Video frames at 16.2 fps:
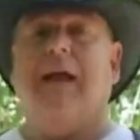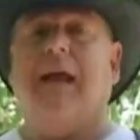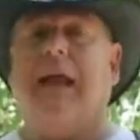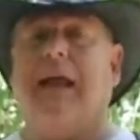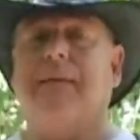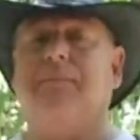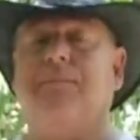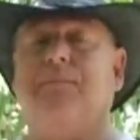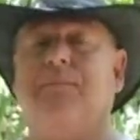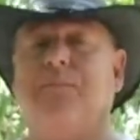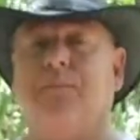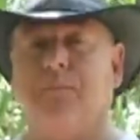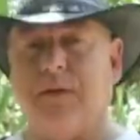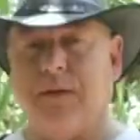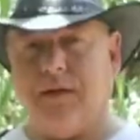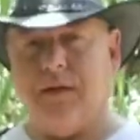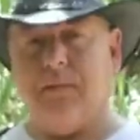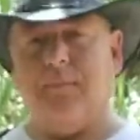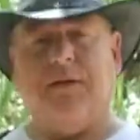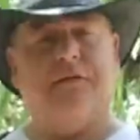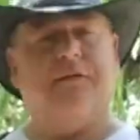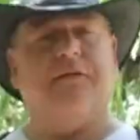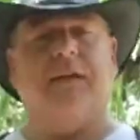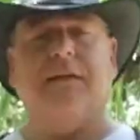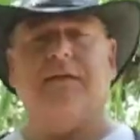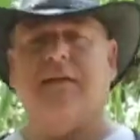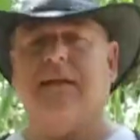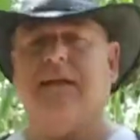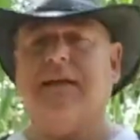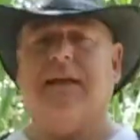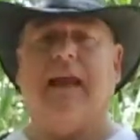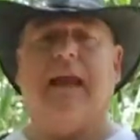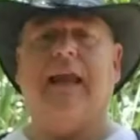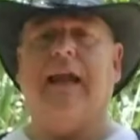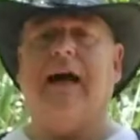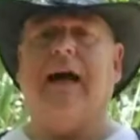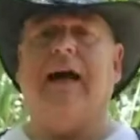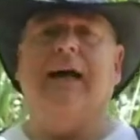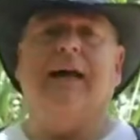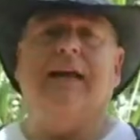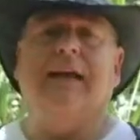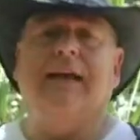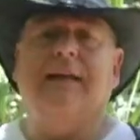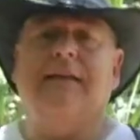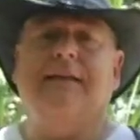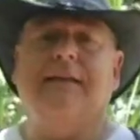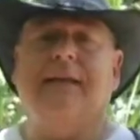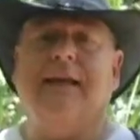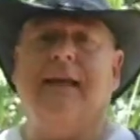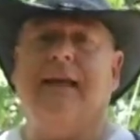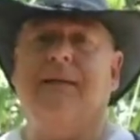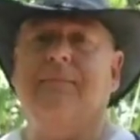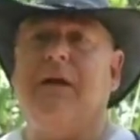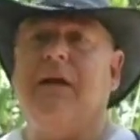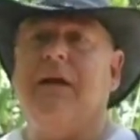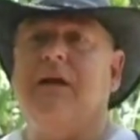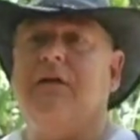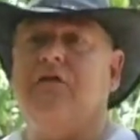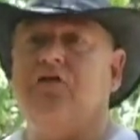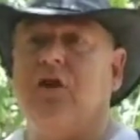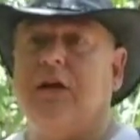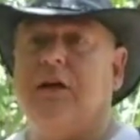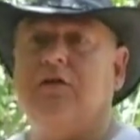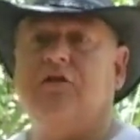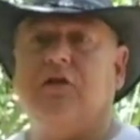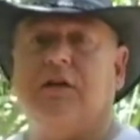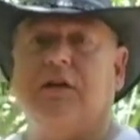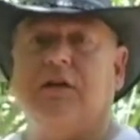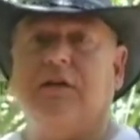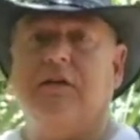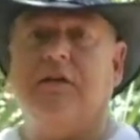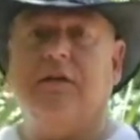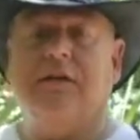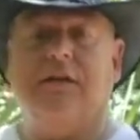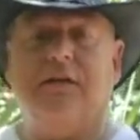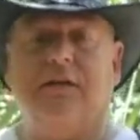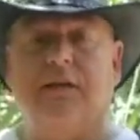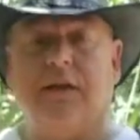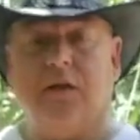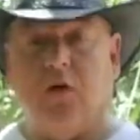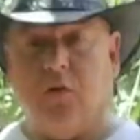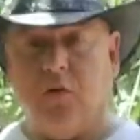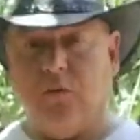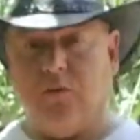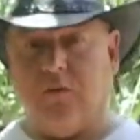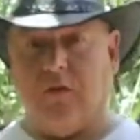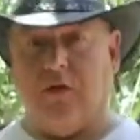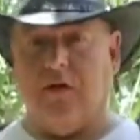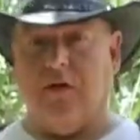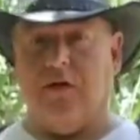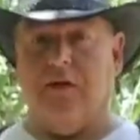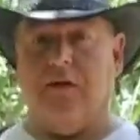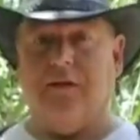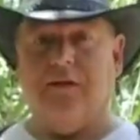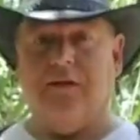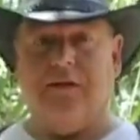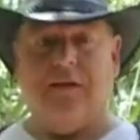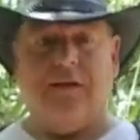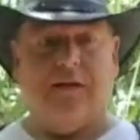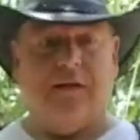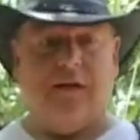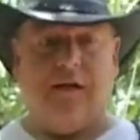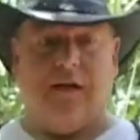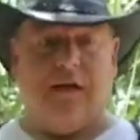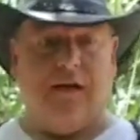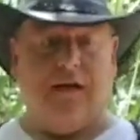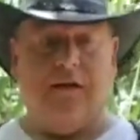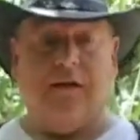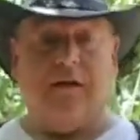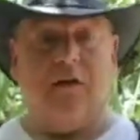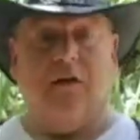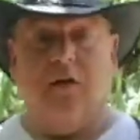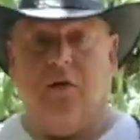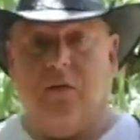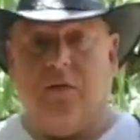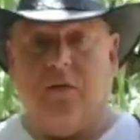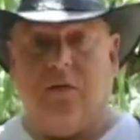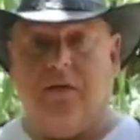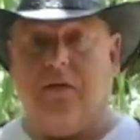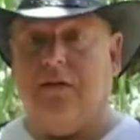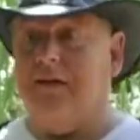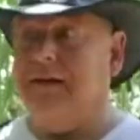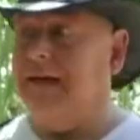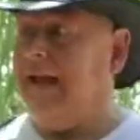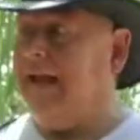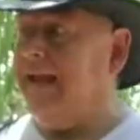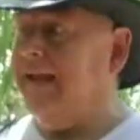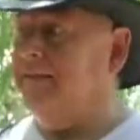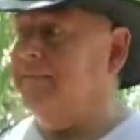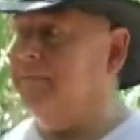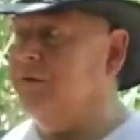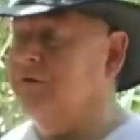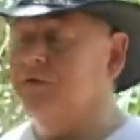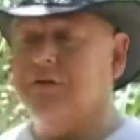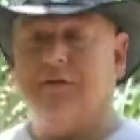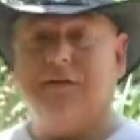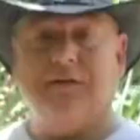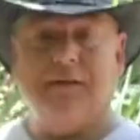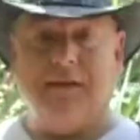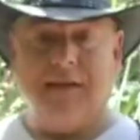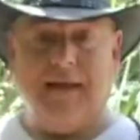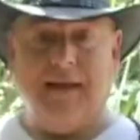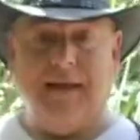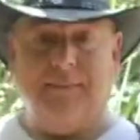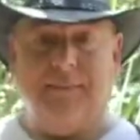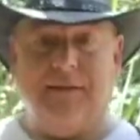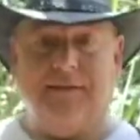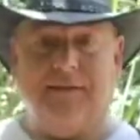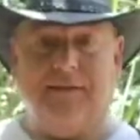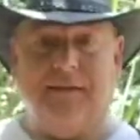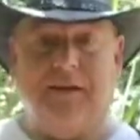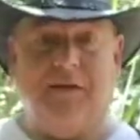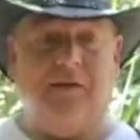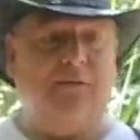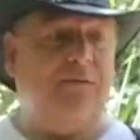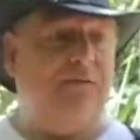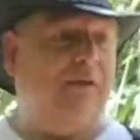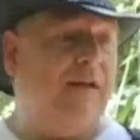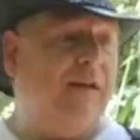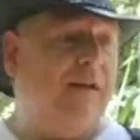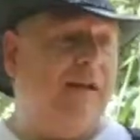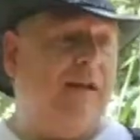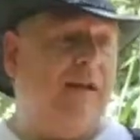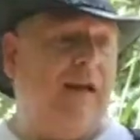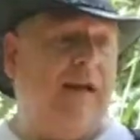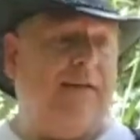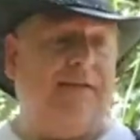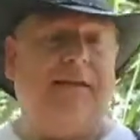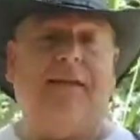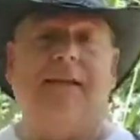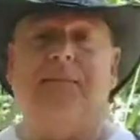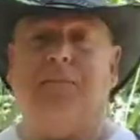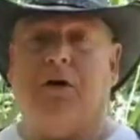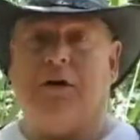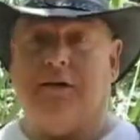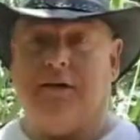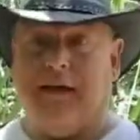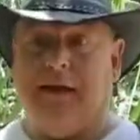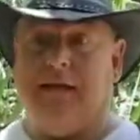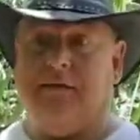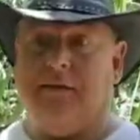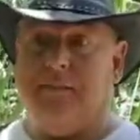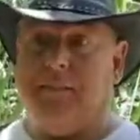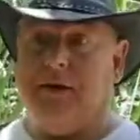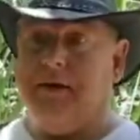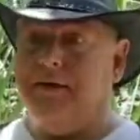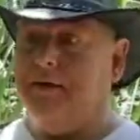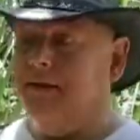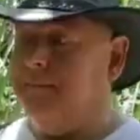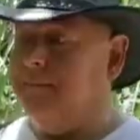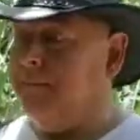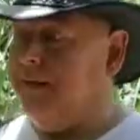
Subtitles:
and become a sentient AI in the game, changing the overall goal and missions of the game itself as he partakes upon them.